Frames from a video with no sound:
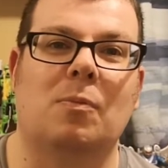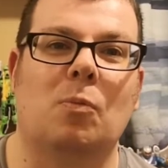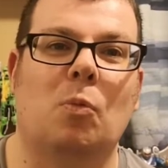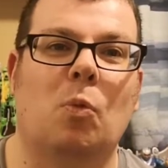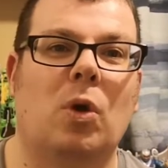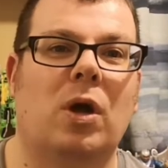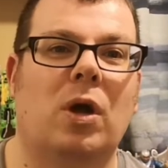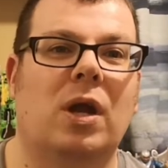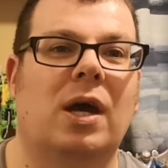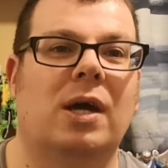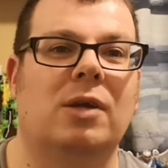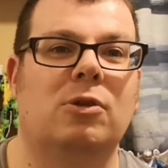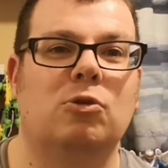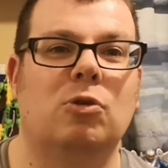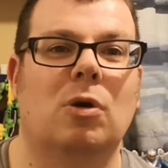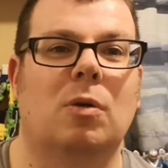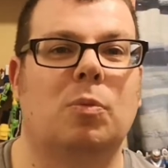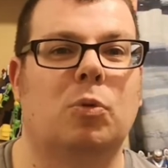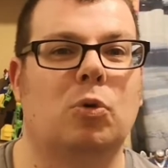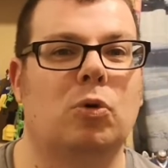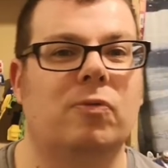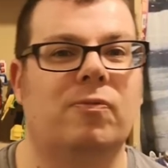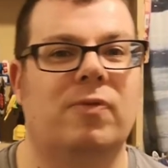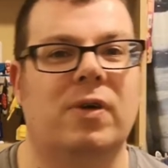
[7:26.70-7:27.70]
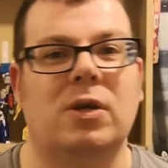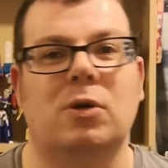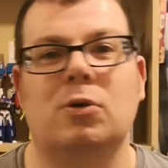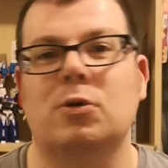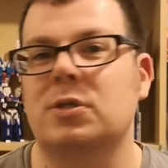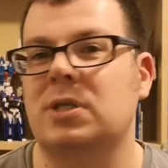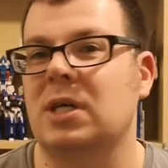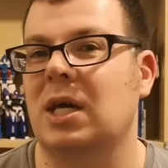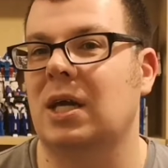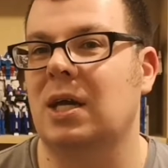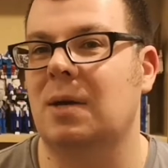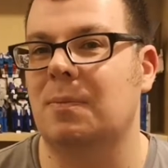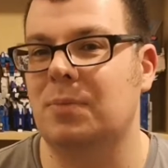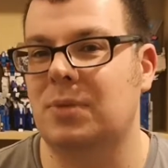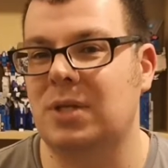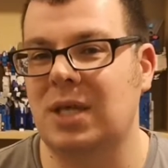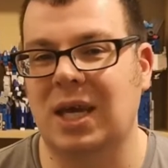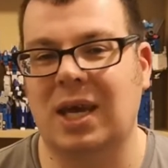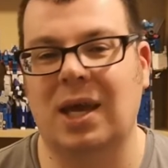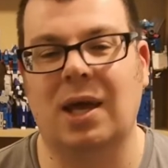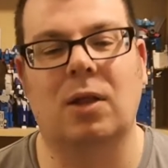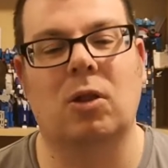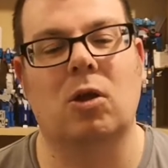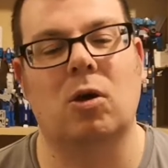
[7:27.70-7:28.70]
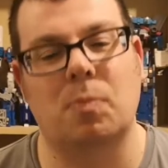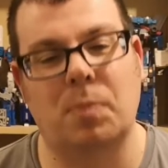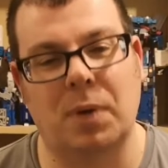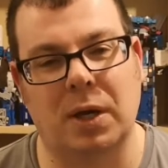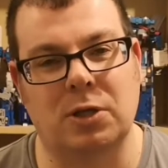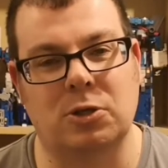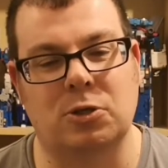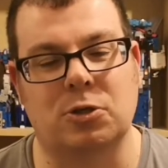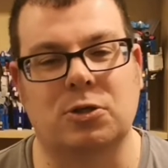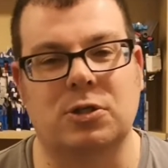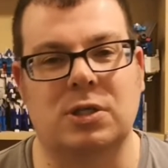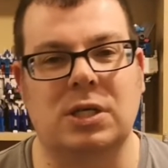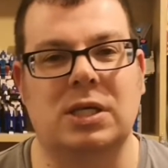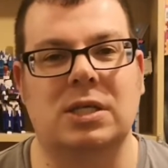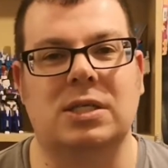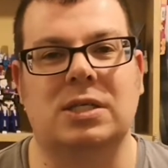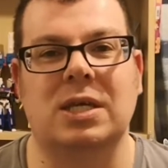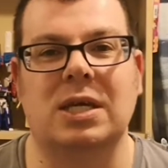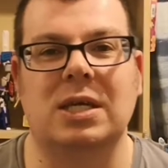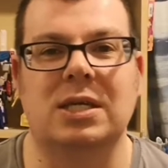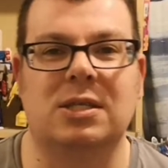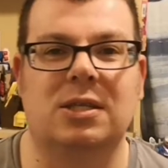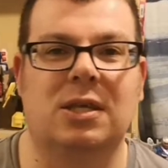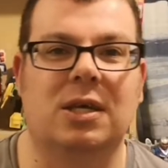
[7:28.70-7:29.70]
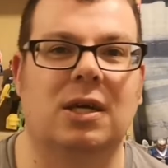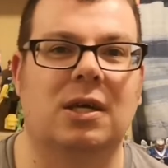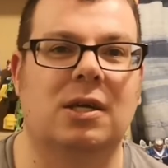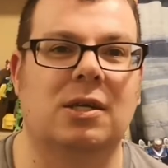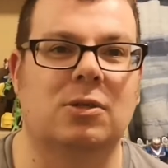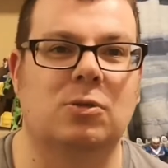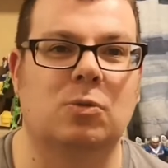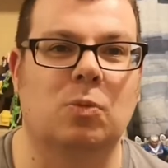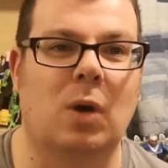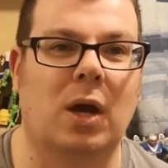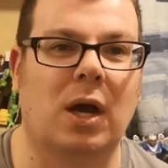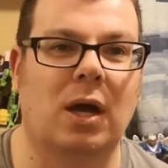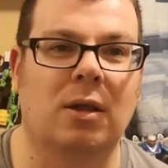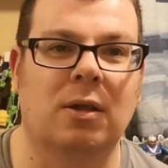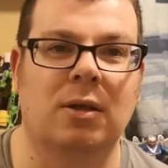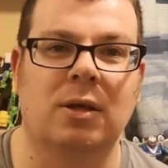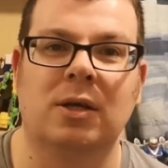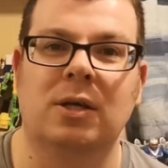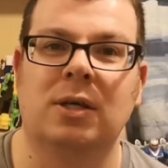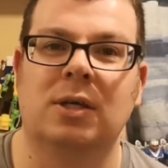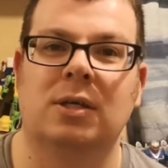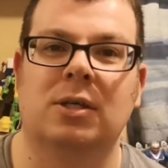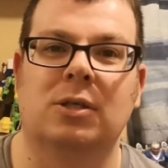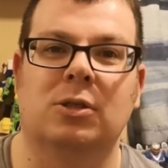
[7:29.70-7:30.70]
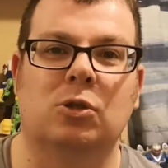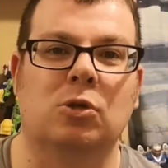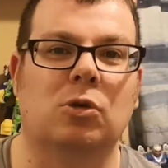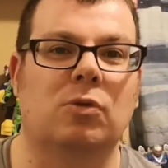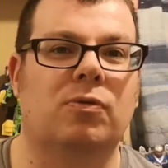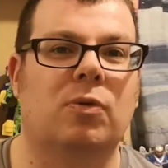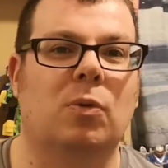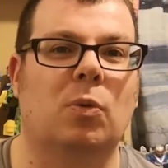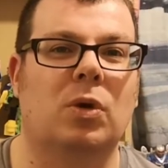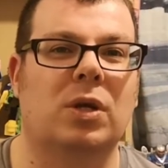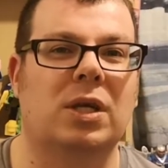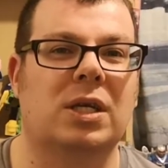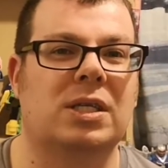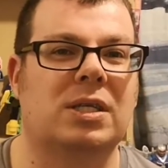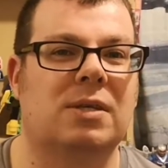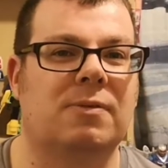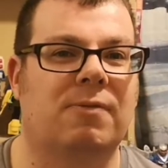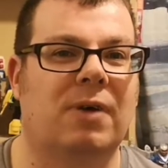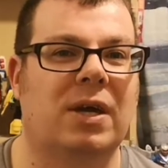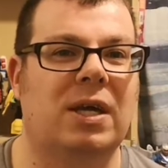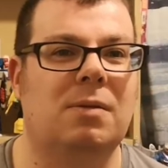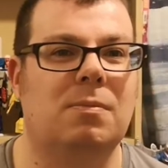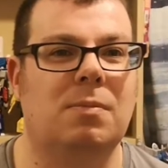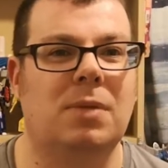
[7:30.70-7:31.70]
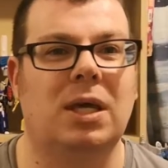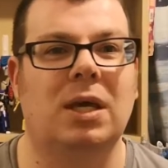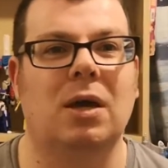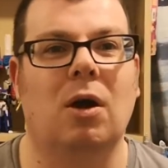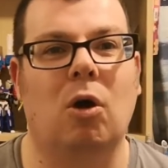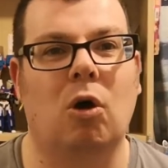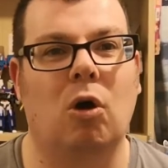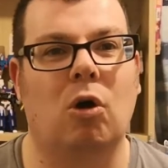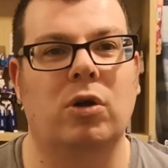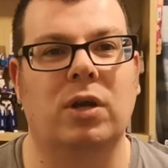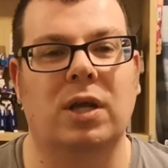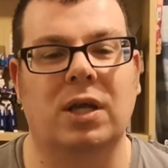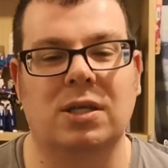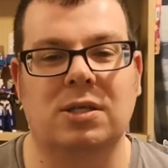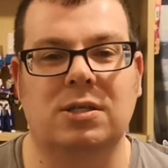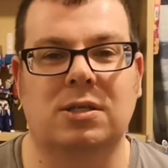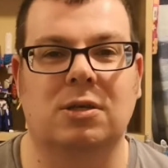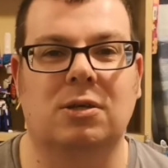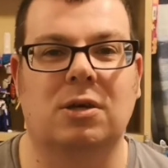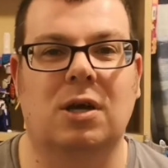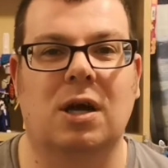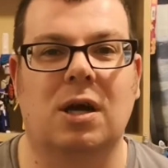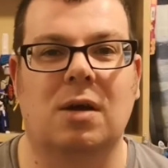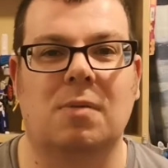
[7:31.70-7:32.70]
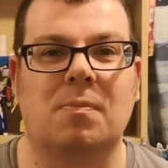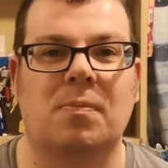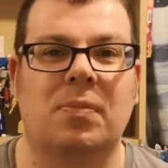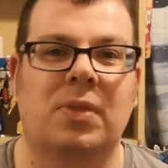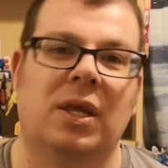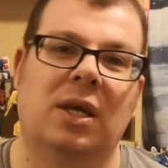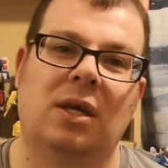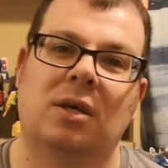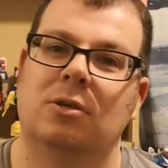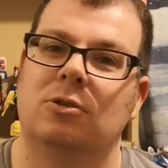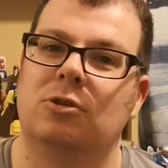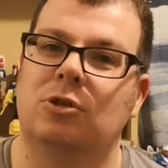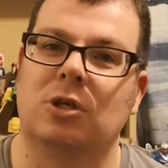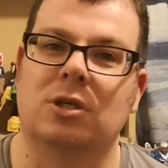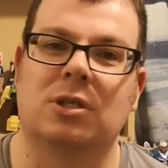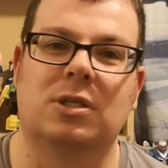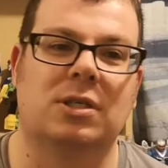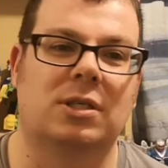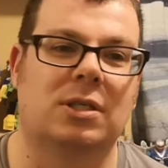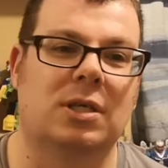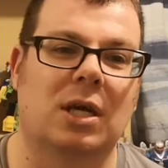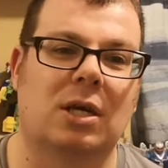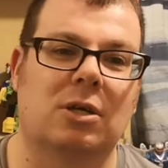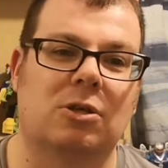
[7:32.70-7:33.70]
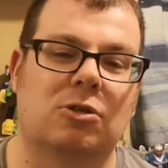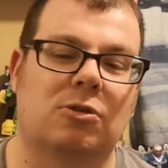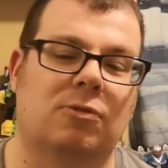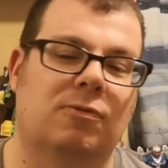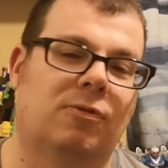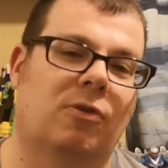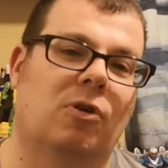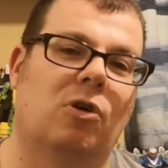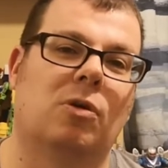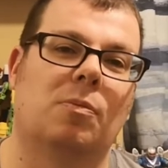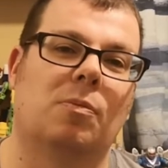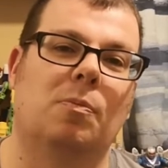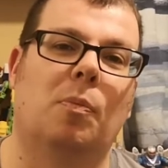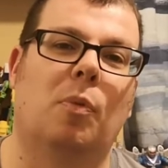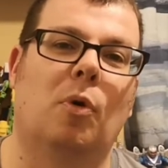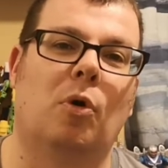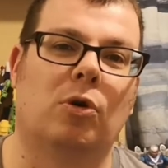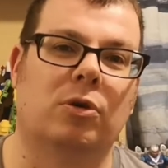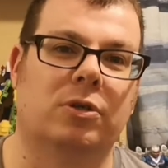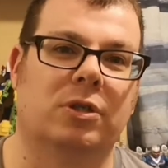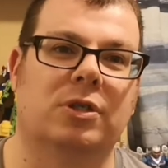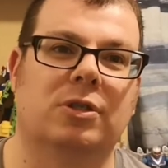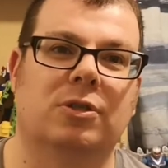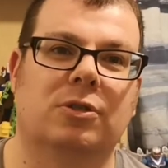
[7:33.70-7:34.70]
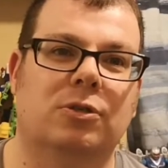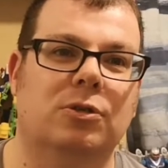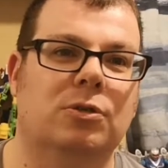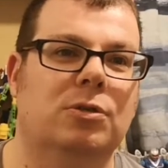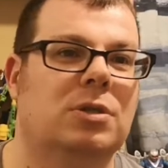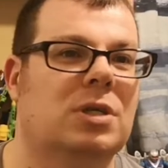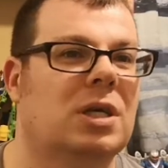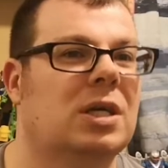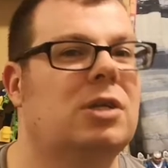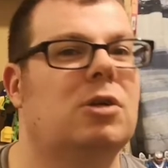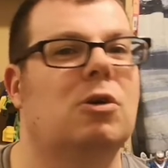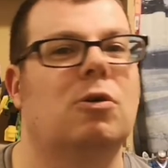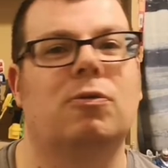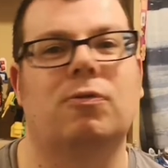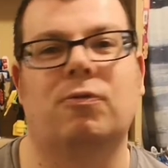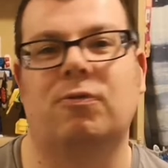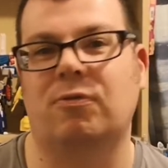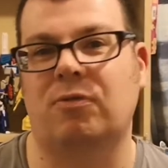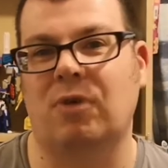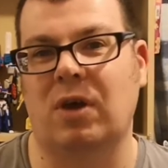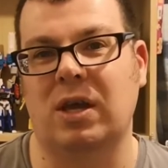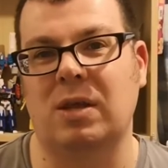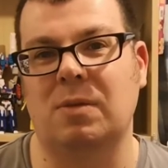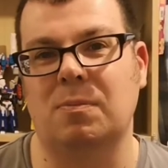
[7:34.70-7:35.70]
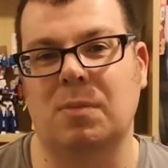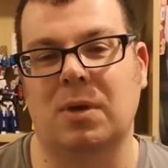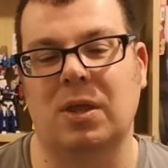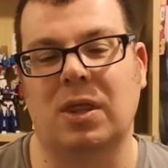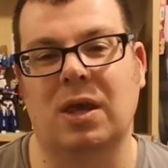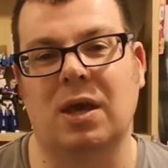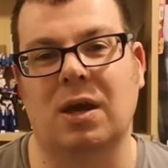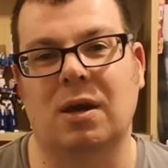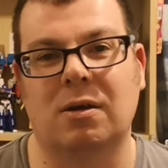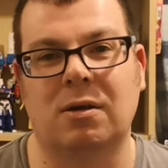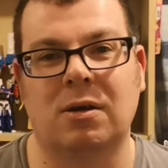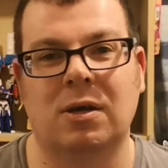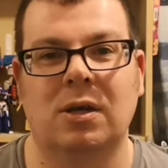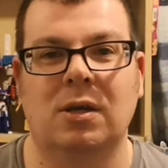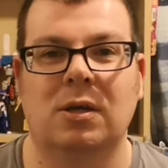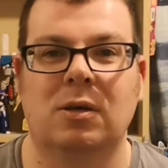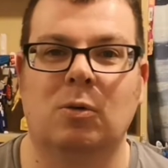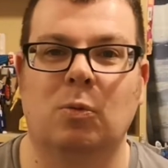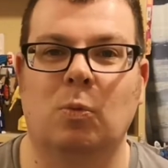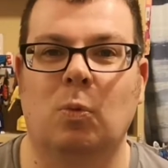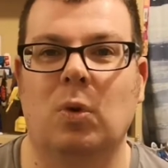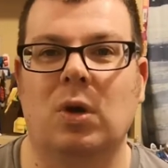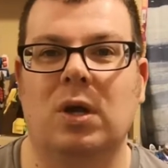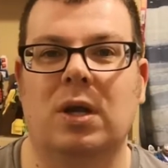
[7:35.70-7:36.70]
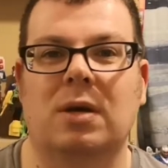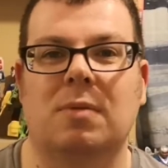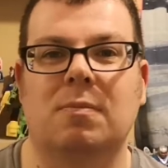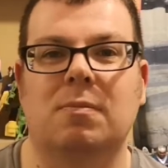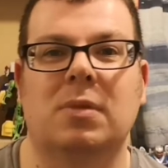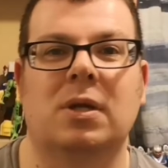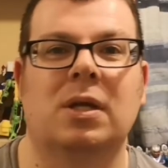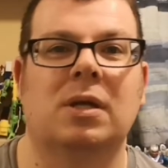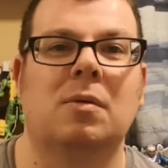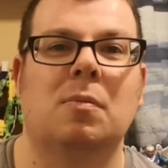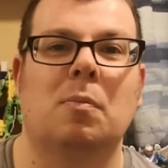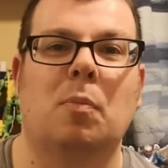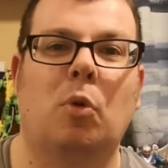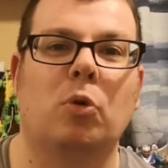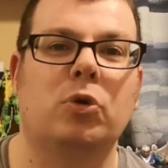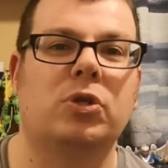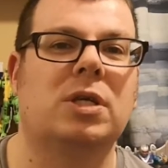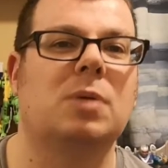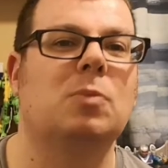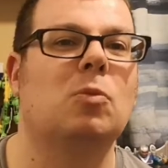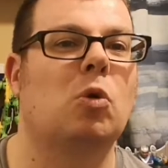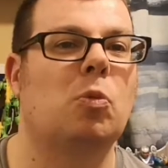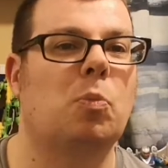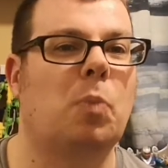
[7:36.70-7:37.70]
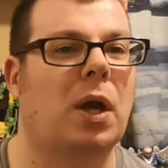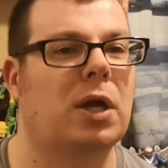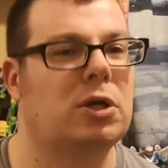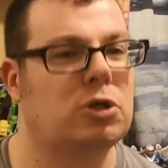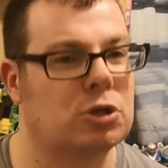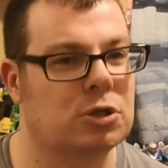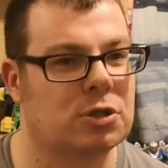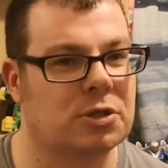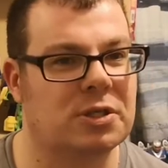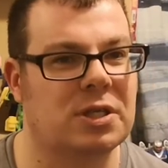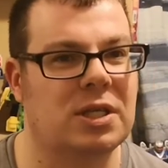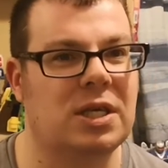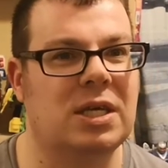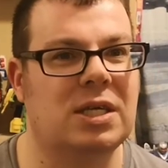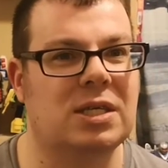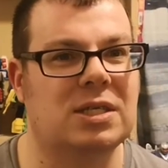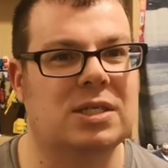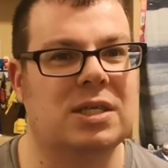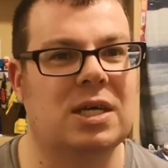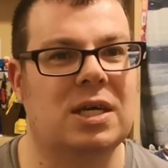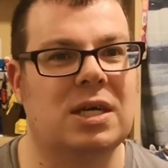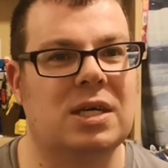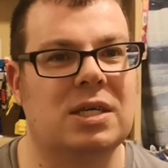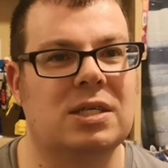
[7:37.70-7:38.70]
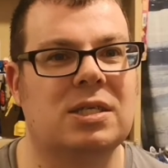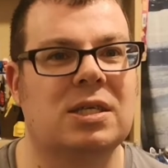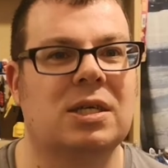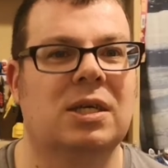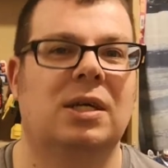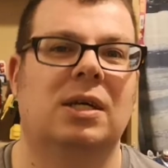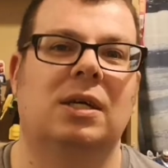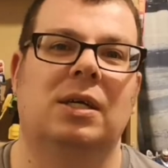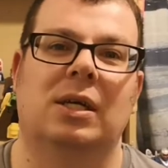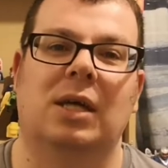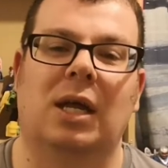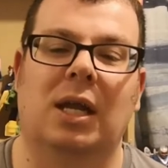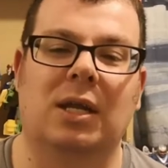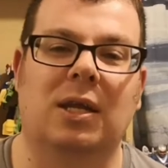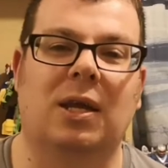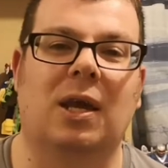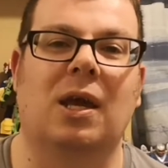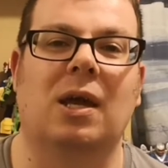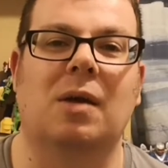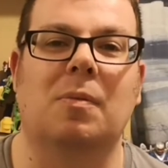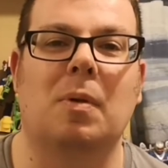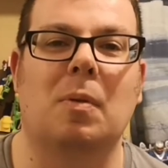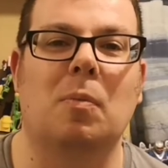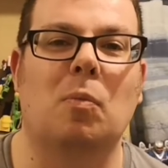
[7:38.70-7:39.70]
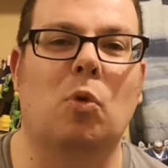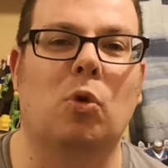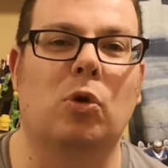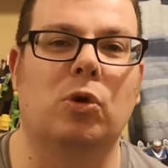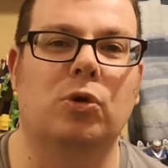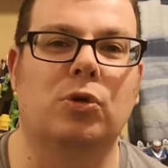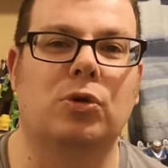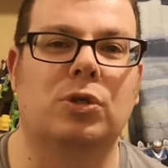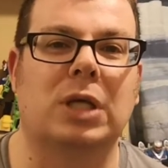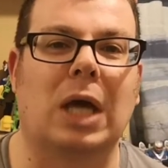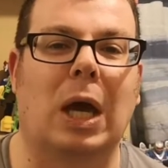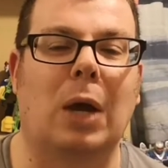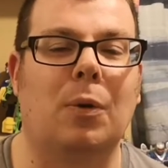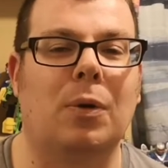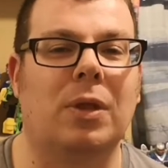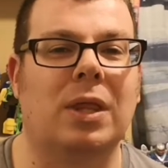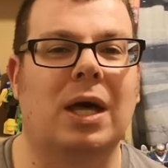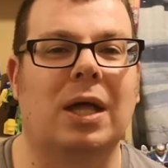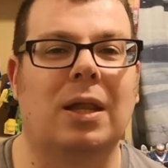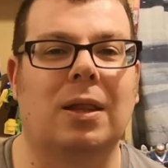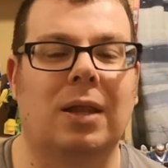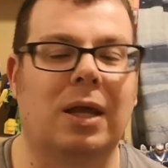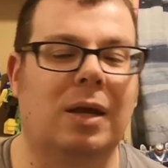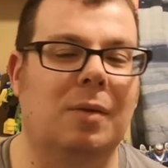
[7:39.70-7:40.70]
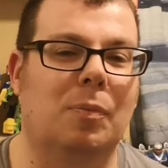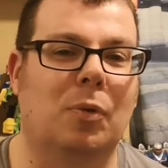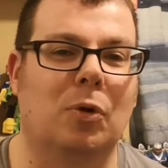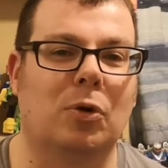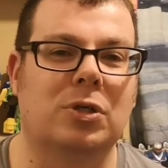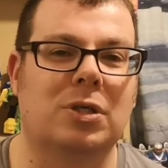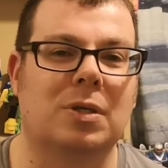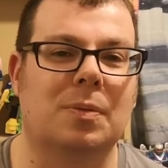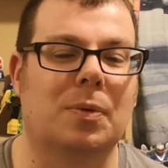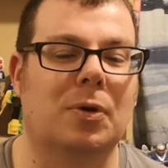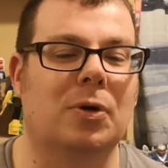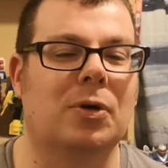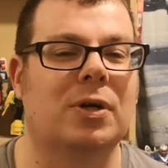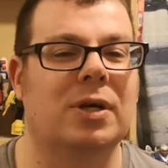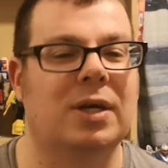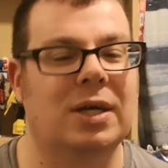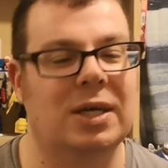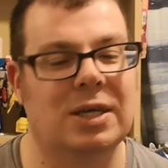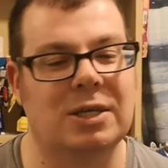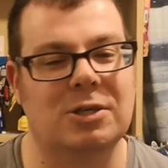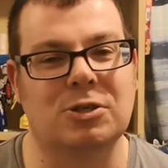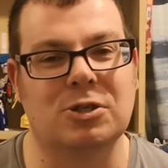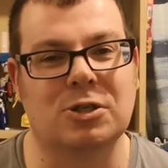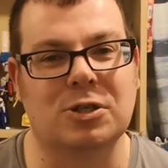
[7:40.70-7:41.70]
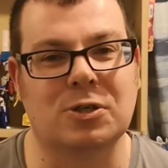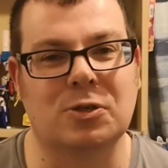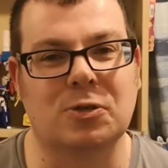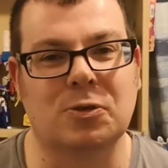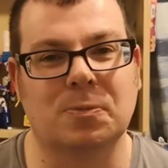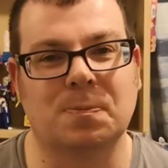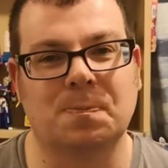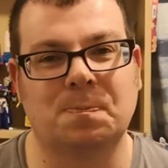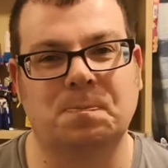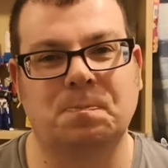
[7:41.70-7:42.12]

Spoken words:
where I do upload videos, and I'm taking a lot of pictures these days there as well. So if you want to find me on Instagram, just search for Borders Dude and you'll find me there, where I'm posting more pictures these days and getting a bit more use out of that light box I bought ages ago.